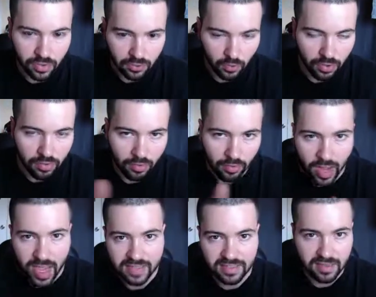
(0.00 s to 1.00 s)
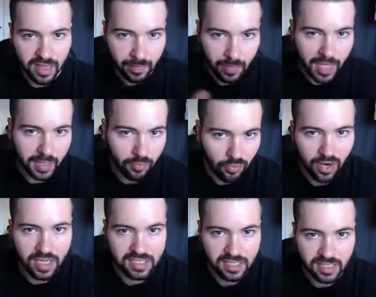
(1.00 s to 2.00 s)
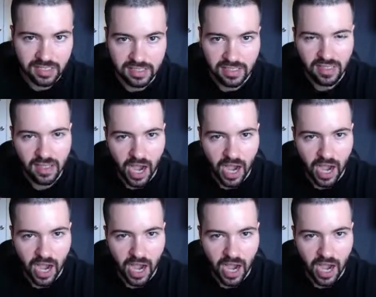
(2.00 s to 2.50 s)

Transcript: and where they're at in that buying process.